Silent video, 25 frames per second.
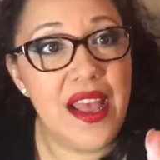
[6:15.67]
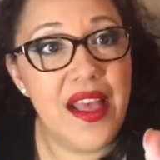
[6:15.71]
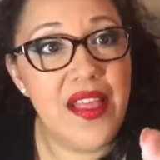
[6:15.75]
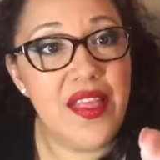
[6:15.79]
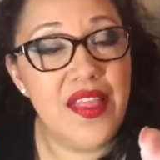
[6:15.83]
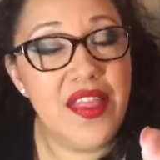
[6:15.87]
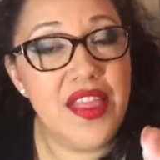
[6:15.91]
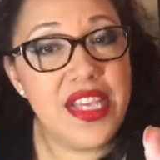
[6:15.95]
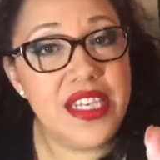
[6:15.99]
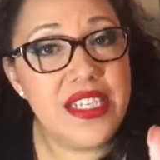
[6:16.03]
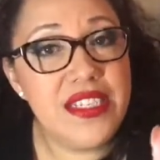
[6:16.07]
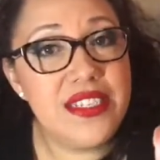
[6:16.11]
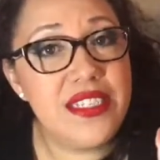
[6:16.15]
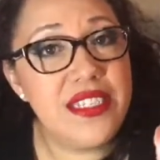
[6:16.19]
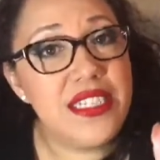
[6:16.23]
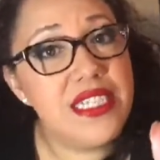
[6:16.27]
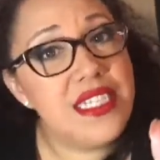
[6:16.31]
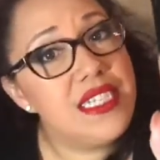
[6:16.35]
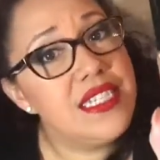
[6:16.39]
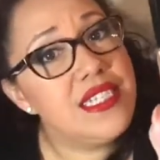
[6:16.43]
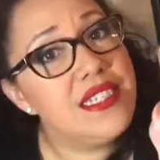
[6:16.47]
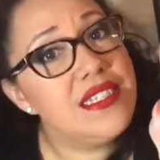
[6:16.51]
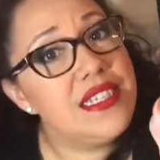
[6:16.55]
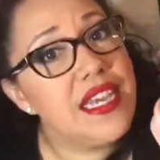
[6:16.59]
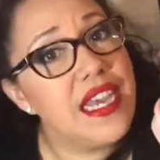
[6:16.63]
This
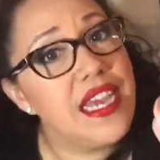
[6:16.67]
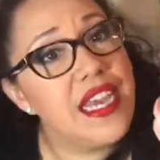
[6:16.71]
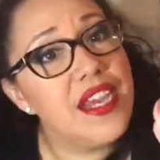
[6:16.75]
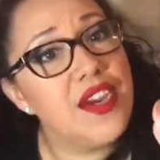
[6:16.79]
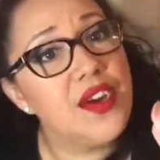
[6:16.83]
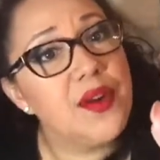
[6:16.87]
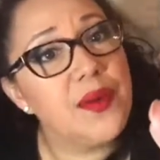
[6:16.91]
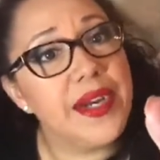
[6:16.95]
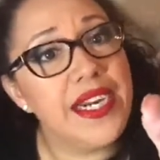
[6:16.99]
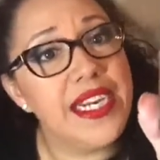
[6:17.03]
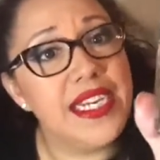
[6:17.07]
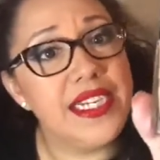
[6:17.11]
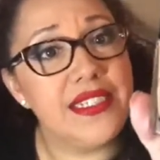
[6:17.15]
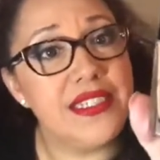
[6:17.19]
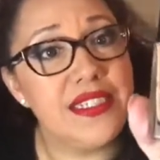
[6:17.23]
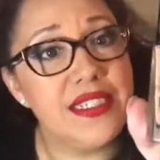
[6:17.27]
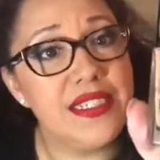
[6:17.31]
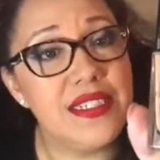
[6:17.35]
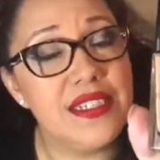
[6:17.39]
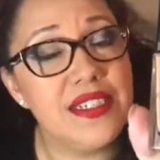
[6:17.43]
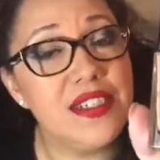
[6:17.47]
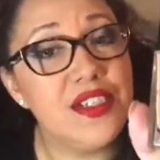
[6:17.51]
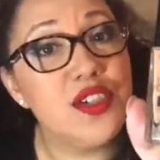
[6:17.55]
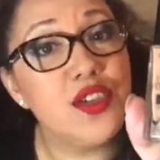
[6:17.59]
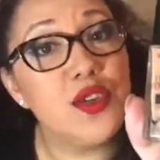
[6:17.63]
is a
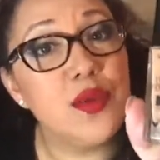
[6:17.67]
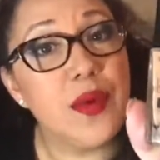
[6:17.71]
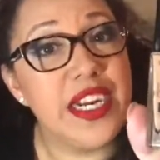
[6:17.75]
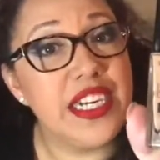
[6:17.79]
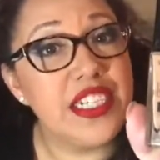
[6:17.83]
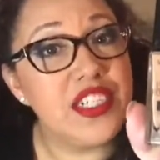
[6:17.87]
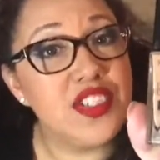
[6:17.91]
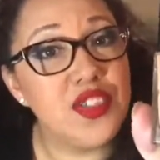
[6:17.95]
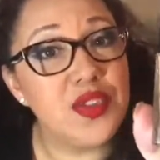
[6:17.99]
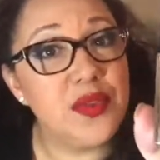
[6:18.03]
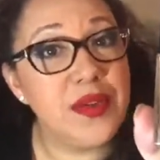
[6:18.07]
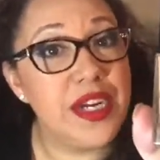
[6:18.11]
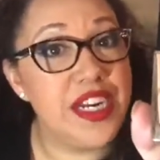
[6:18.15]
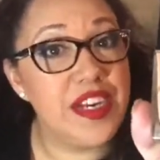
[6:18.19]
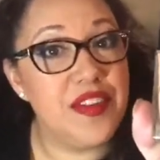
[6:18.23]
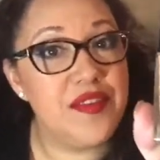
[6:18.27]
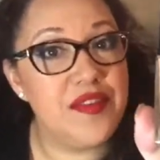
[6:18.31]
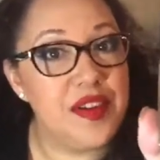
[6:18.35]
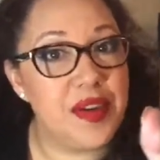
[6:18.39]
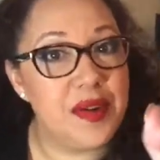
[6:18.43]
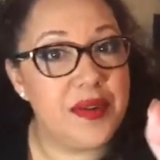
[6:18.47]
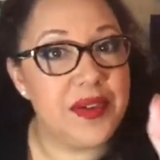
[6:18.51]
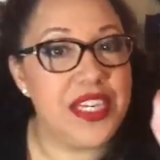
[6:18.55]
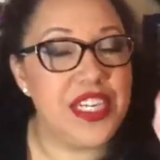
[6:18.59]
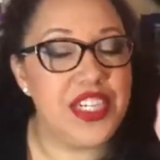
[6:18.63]
great, great, great
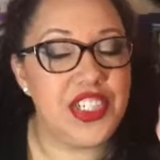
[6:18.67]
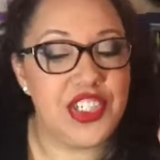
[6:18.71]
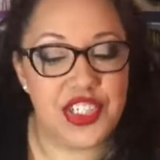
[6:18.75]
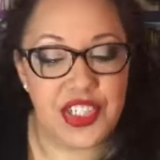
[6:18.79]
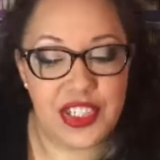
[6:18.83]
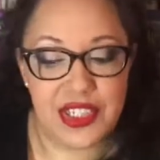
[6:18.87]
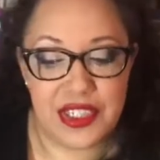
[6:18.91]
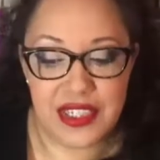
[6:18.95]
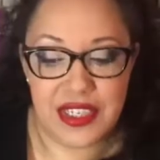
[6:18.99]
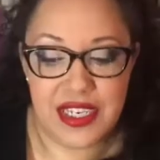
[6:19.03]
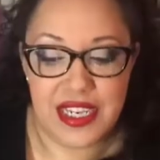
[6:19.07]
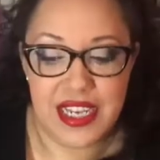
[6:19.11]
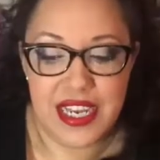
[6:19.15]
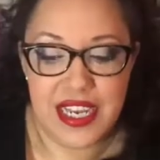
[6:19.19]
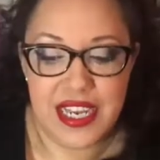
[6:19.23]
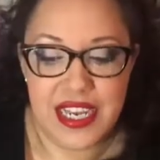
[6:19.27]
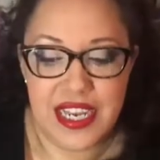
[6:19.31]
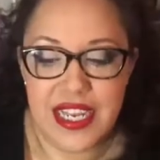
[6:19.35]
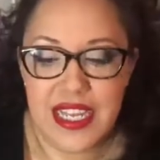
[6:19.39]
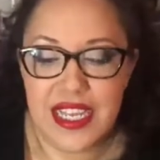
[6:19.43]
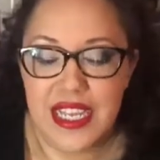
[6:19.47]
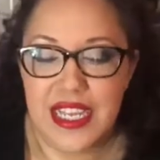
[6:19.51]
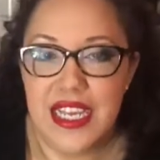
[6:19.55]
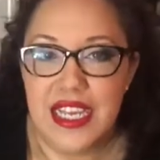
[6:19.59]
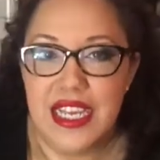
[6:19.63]
foundation.
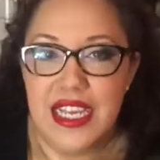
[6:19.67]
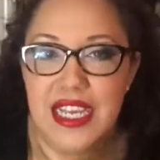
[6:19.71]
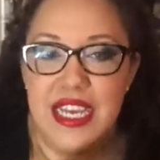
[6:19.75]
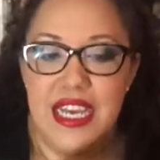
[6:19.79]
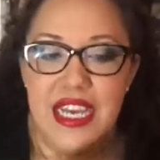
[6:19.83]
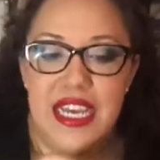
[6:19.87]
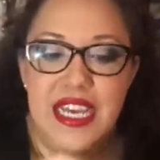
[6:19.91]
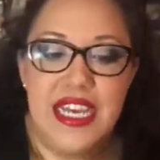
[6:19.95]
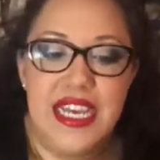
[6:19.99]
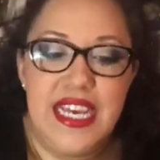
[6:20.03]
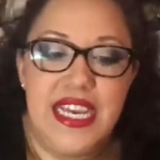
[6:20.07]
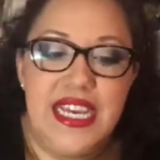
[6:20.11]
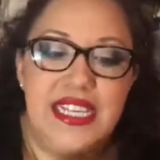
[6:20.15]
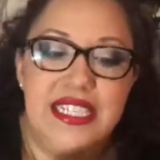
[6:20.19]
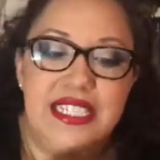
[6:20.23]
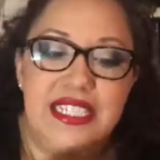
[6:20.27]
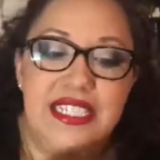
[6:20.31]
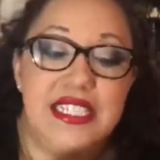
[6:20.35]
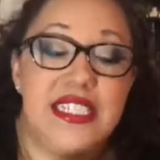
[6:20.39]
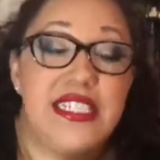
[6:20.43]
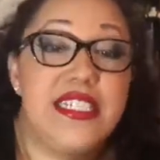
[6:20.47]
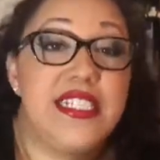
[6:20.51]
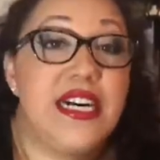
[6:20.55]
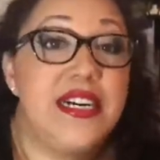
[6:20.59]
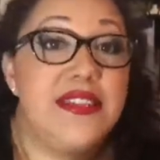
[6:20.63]

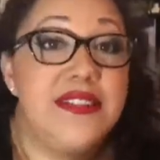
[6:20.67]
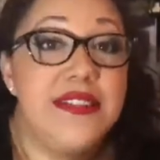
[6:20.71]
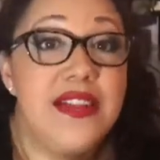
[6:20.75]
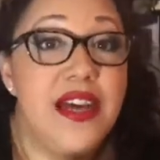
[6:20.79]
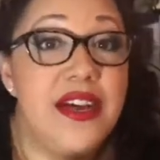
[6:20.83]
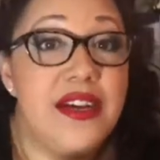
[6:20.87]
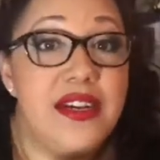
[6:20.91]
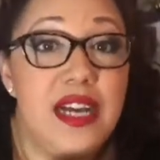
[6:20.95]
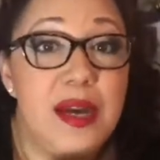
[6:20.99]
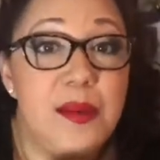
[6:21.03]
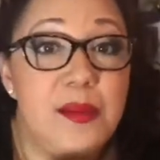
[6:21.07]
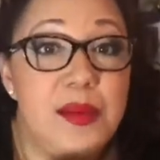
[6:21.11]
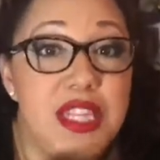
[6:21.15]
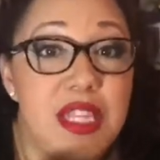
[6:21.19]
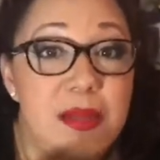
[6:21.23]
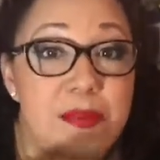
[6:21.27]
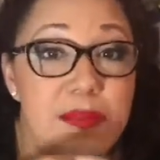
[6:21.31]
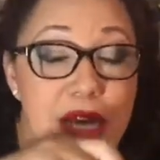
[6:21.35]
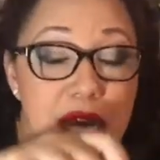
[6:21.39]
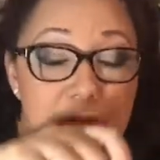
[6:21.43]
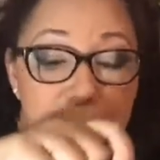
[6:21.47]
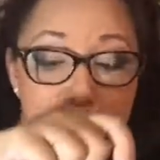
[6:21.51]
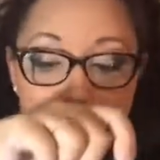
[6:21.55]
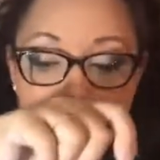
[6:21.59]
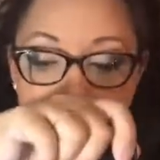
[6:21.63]
It does not come with a
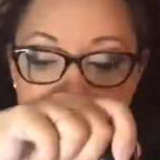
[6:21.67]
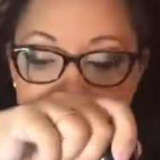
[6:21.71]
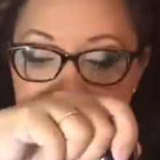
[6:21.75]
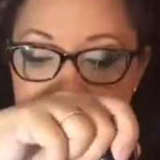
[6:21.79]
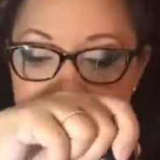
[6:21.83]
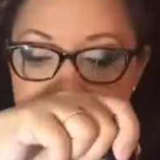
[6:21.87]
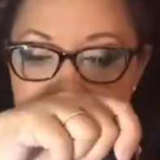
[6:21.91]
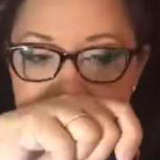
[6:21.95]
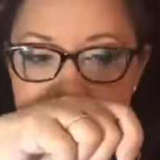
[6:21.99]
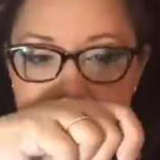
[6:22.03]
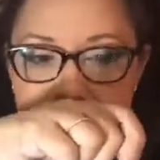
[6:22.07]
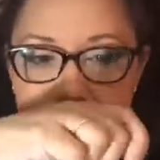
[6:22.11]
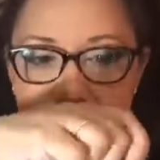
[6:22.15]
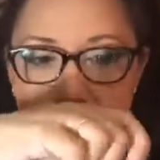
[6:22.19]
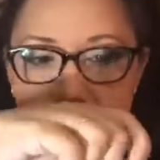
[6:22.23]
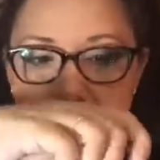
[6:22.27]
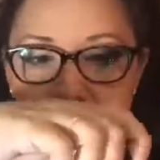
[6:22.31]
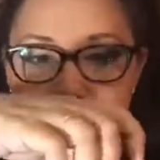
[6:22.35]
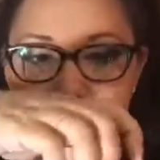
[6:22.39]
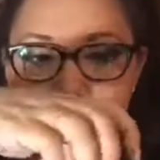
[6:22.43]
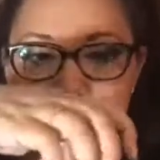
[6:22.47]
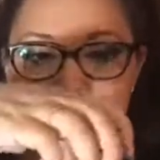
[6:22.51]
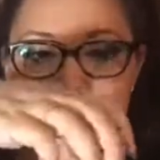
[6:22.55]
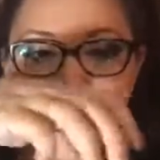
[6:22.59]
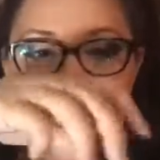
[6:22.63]
pump, and it
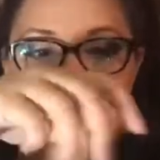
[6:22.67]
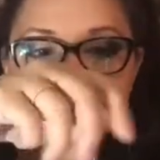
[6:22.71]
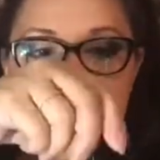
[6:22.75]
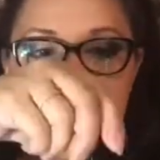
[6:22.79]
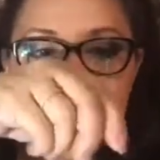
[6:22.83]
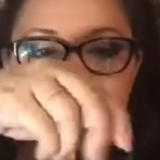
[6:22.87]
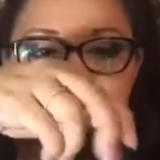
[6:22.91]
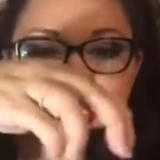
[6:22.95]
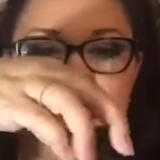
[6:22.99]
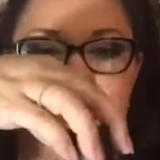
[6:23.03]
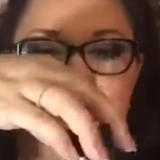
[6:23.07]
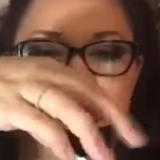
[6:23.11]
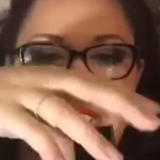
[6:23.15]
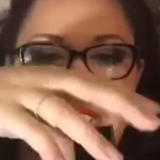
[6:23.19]
actually